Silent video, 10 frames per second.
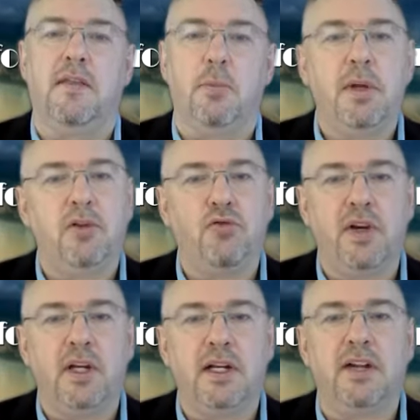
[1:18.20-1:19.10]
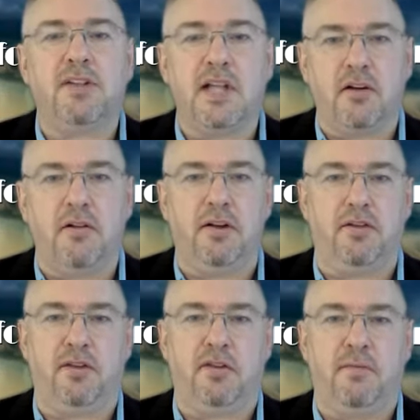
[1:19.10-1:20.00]
they're being treated as
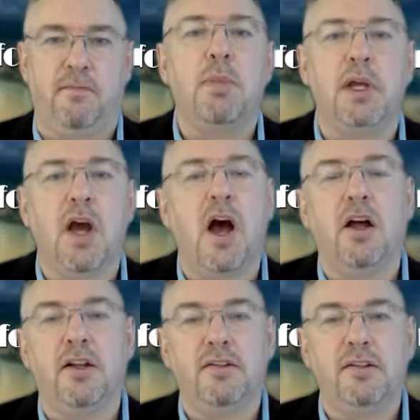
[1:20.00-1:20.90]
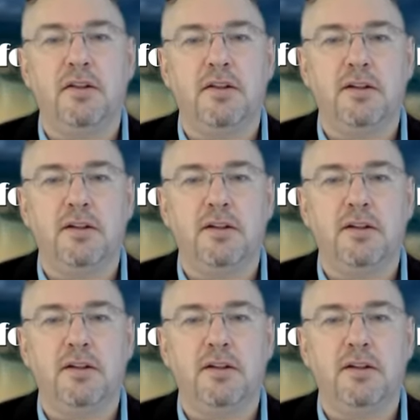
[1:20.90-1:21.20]
terrorists because